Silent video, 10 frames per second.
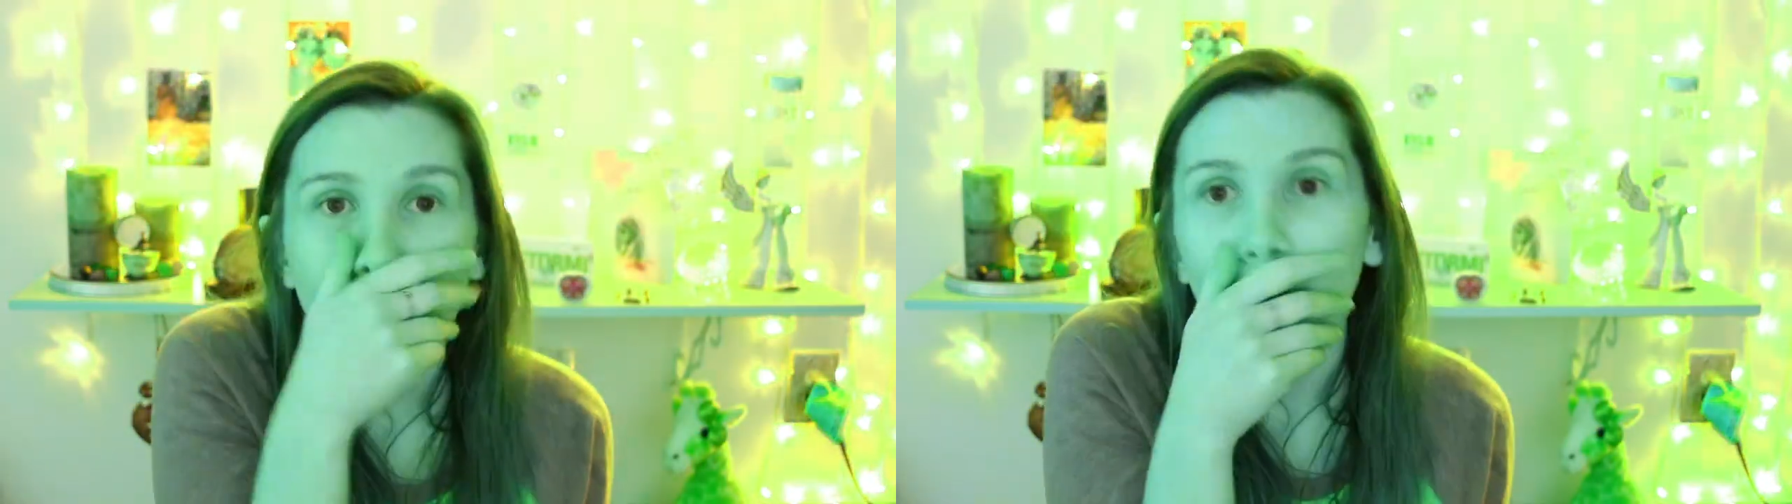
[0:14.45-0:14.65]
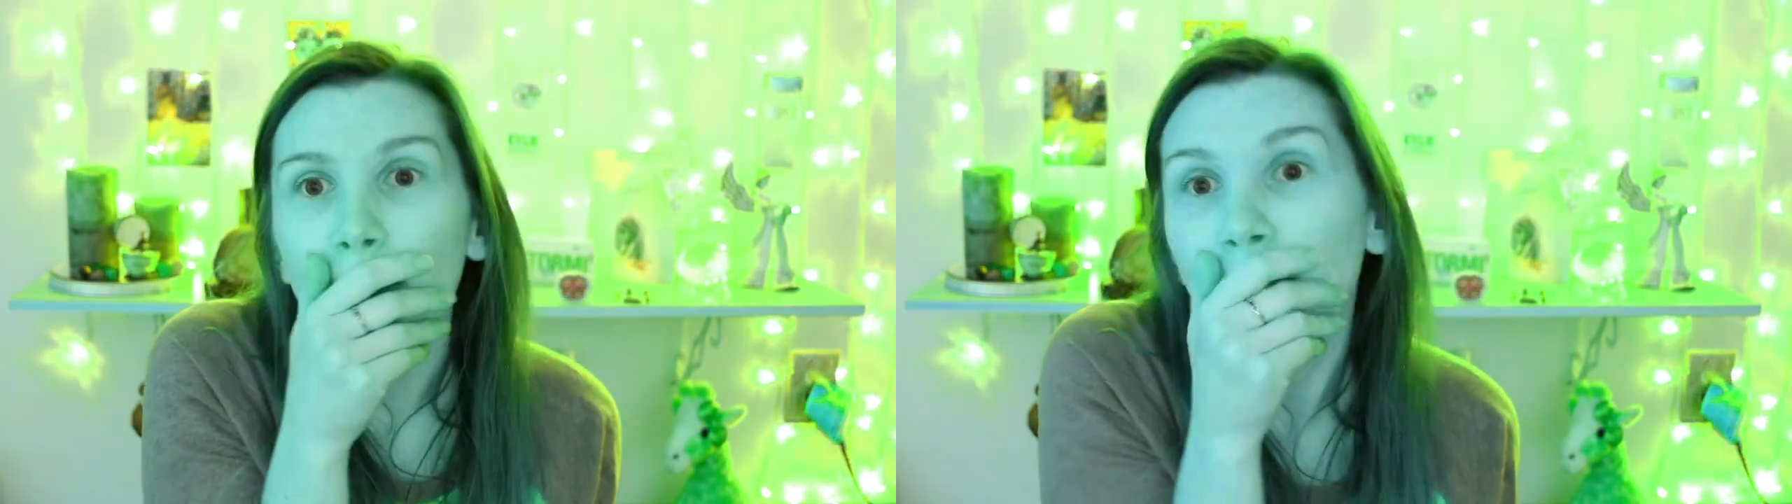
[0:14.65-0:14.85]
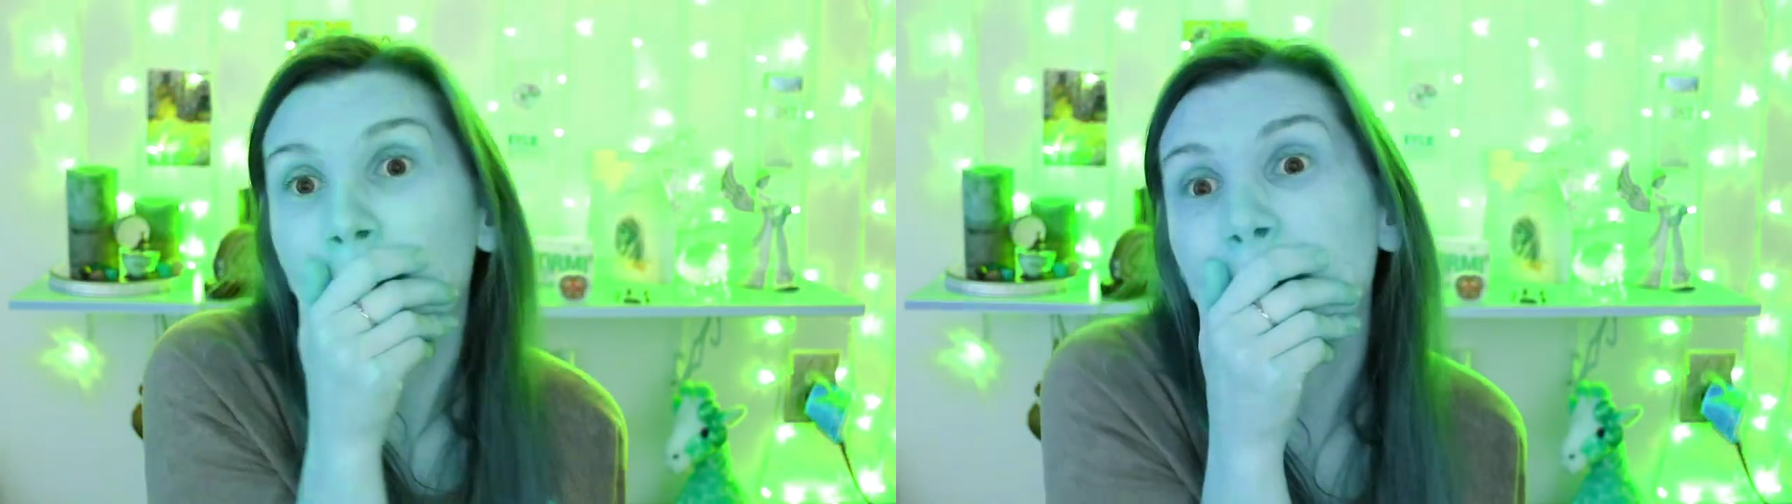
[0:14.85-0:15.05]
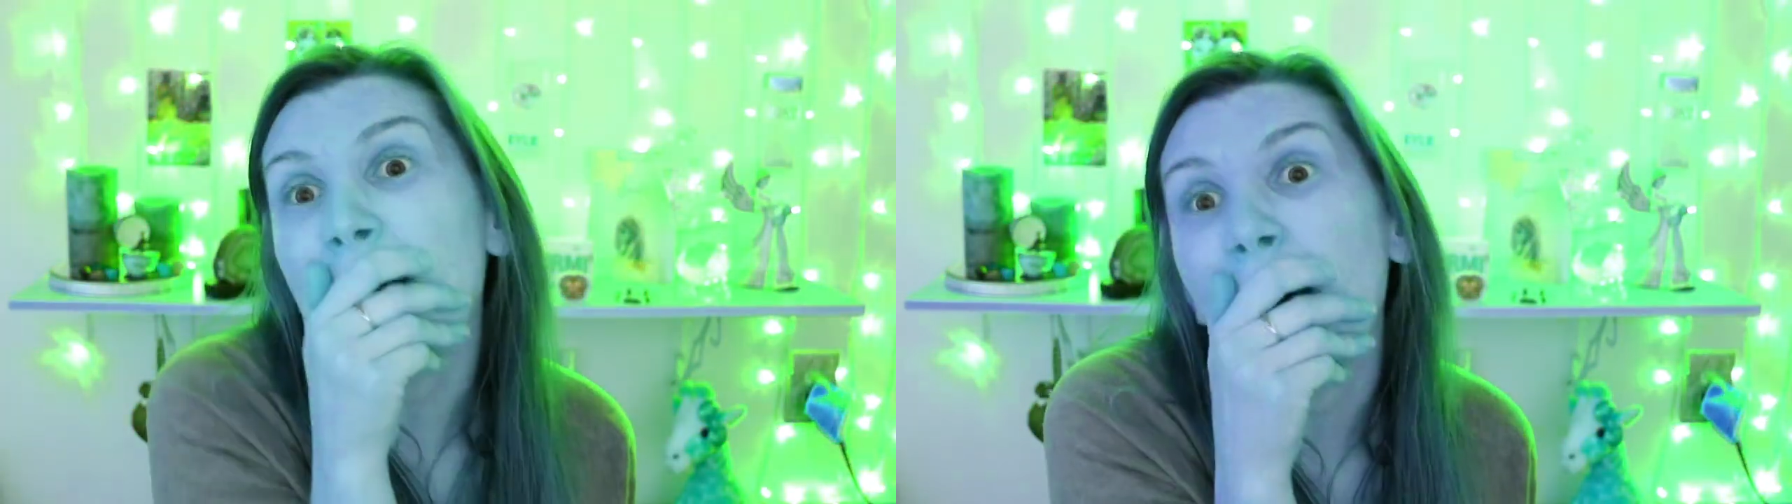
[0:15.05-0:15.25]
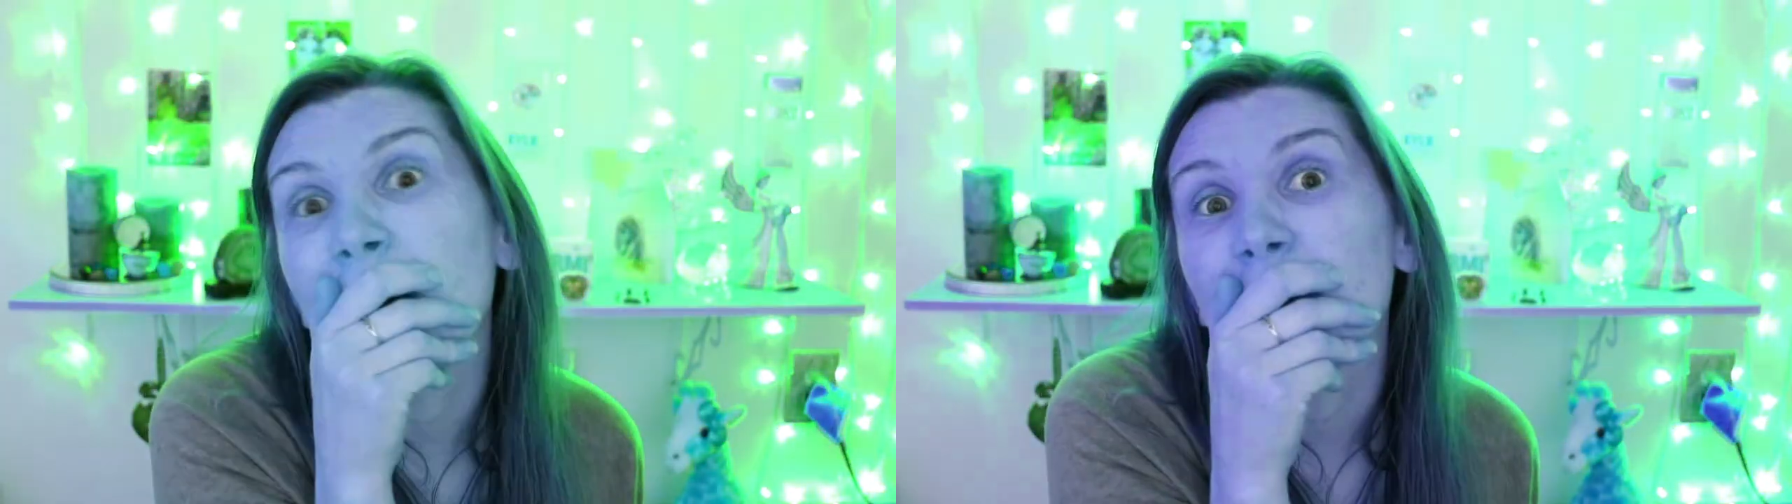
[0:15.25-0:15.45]
or their
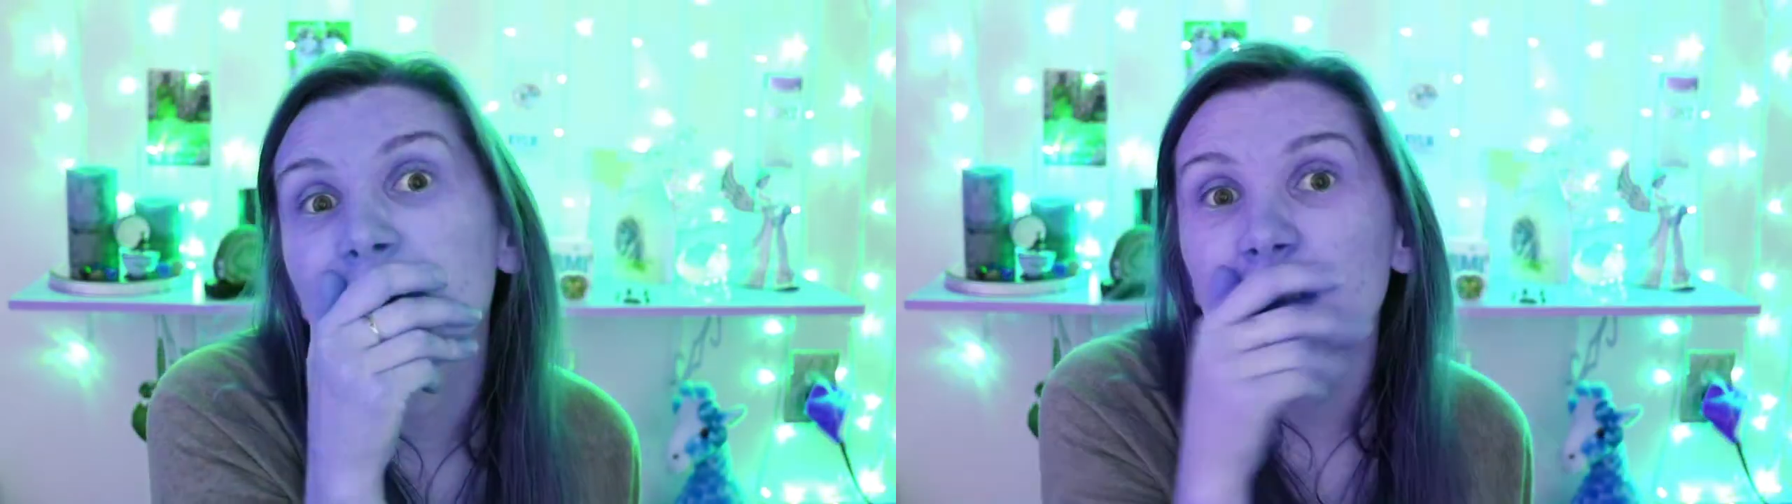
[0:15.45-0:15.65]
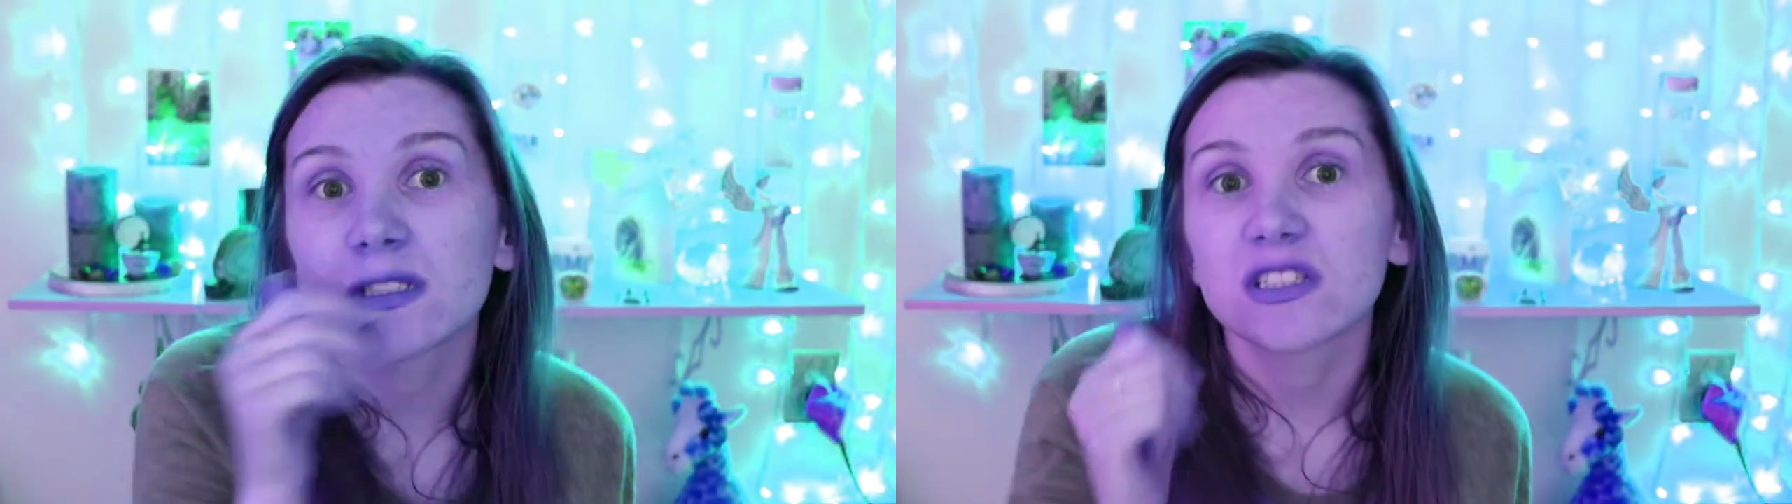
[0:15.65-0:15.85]
nose,